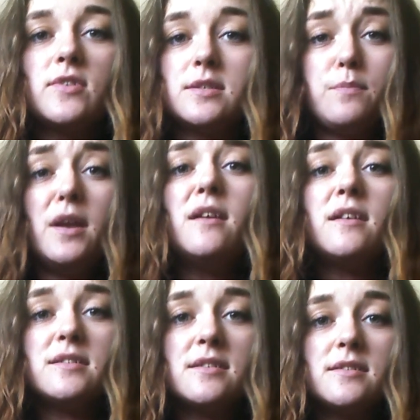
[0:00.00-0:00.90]
that's been in
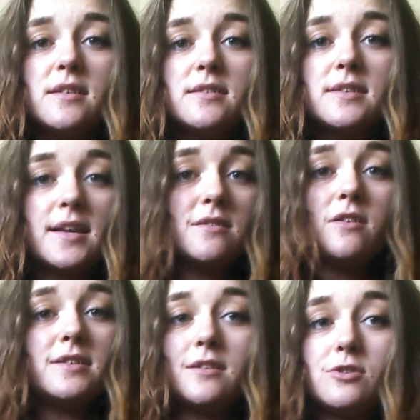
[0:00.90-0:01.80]
existence as
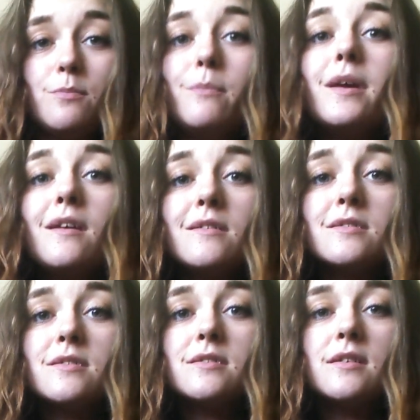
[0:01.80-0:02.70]
long as there's been
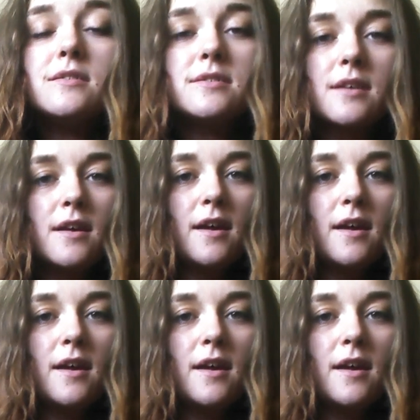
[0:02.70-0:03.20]
existence,